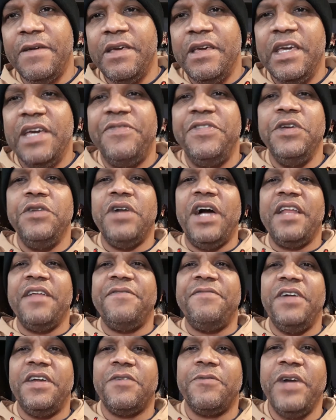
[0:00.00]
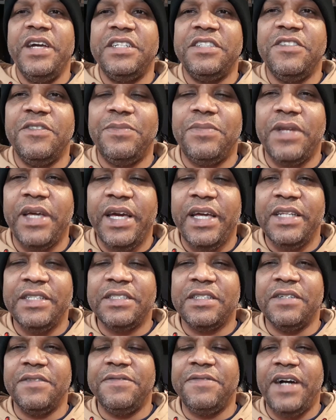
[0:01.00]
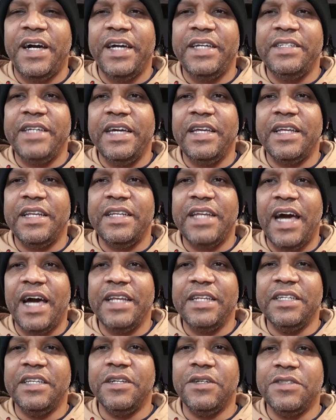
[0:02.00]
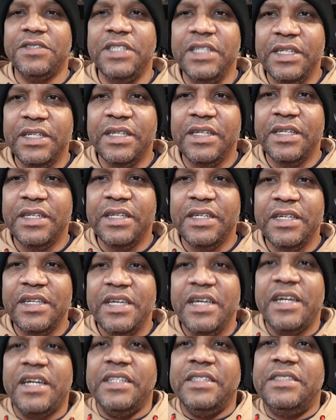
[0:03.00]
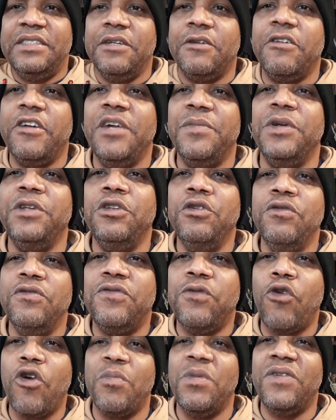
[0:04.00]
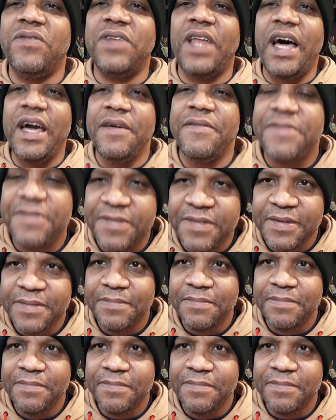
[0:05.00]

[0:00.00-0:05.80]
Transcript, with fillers: If the United Federation of Planets could find Data not guilty, consider him a new form of life,